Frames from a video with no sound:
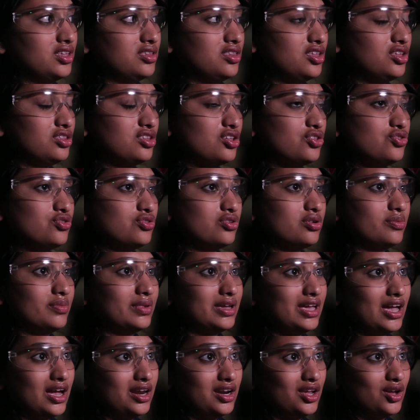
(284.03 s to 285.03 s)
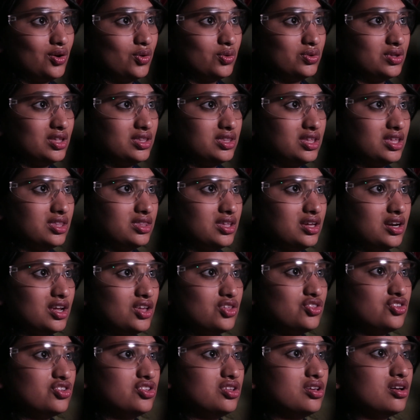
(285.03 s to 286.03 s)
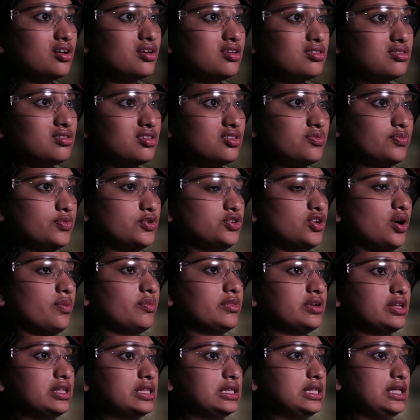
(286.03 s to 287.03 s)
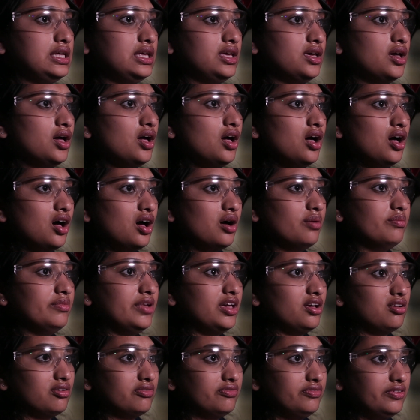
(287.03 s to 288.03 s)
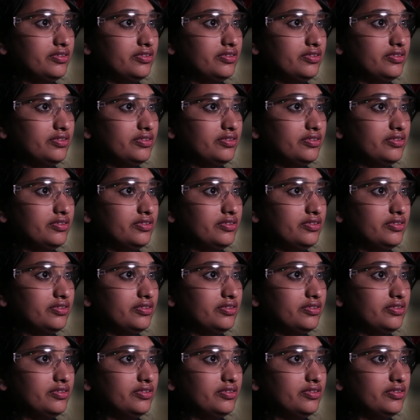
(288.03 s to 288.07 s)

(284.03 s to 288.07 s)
They think that you're a mechanic or they think that engineers is predominantly a male